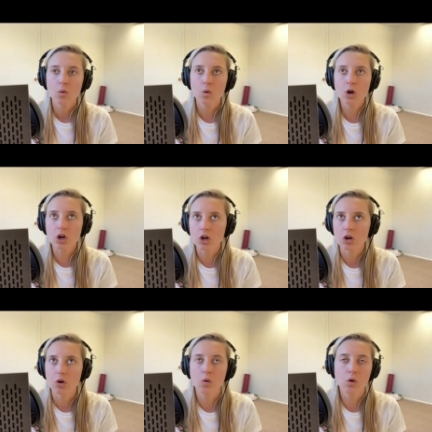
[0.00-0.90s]
work
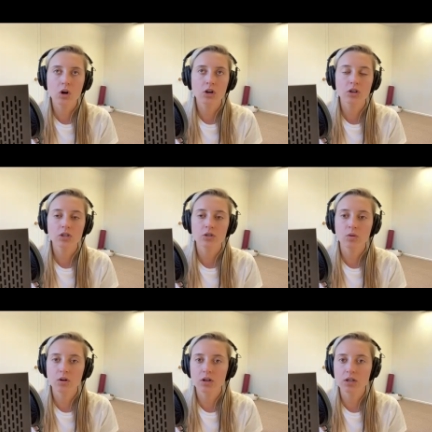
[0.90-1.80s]
or
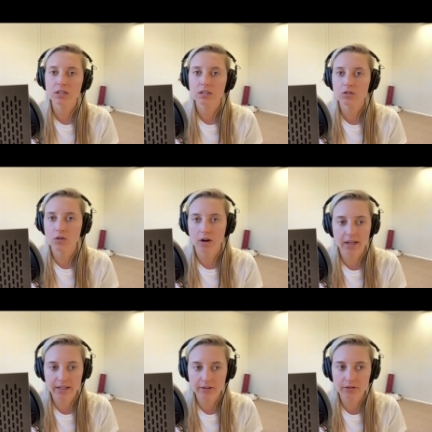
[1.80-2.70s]
your
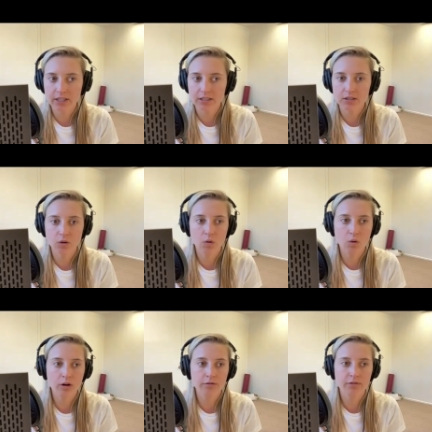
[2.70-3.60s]
chronic illness
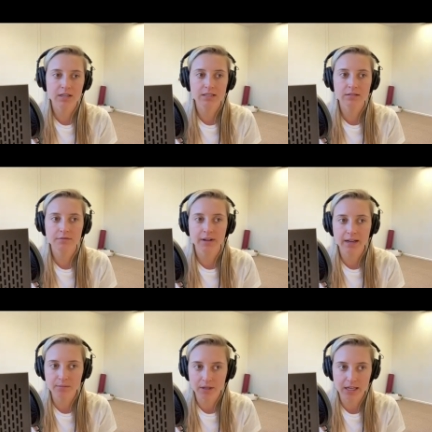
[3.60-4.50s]
or friends and
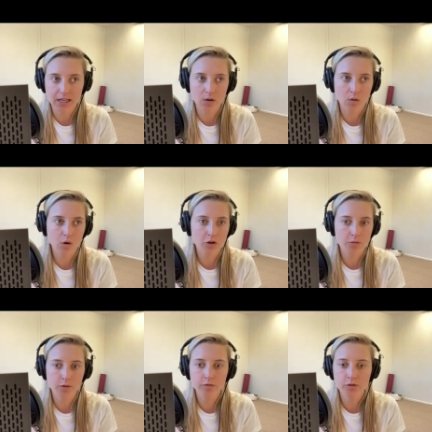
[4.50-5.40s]
family, or
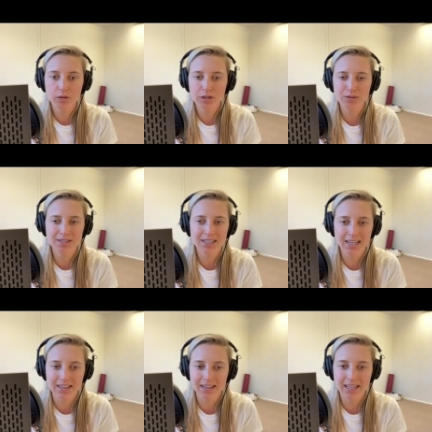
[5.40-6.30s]
you moved to a new
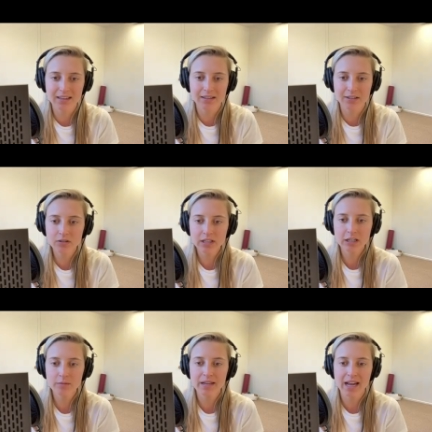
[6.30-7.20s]
city, like it literally
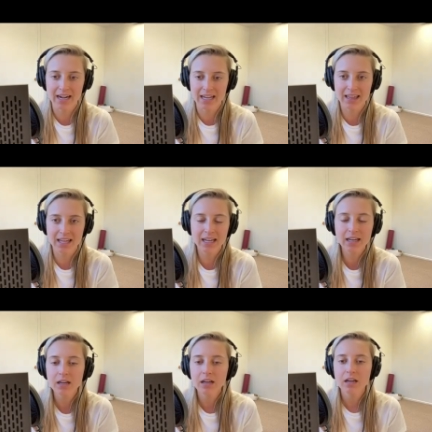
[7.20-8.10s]
could be anything.
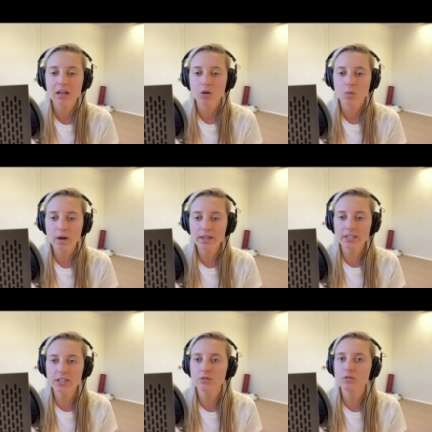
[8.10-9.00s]
What
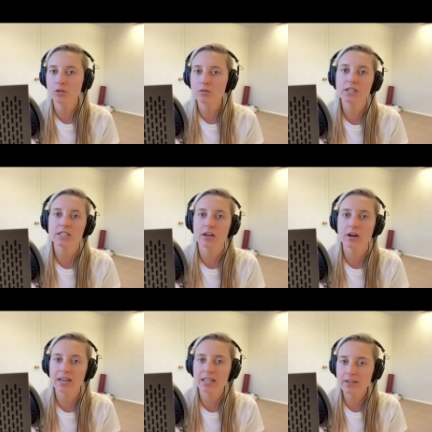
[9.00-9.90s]
did you do this
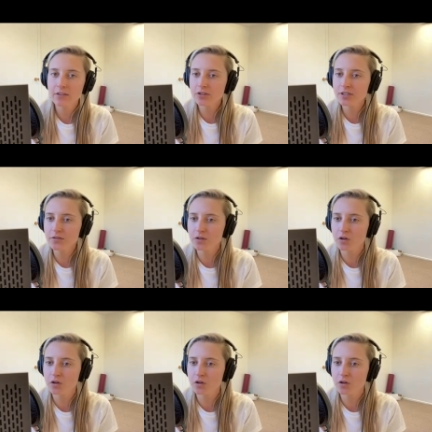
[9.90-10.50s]
year? And give yourself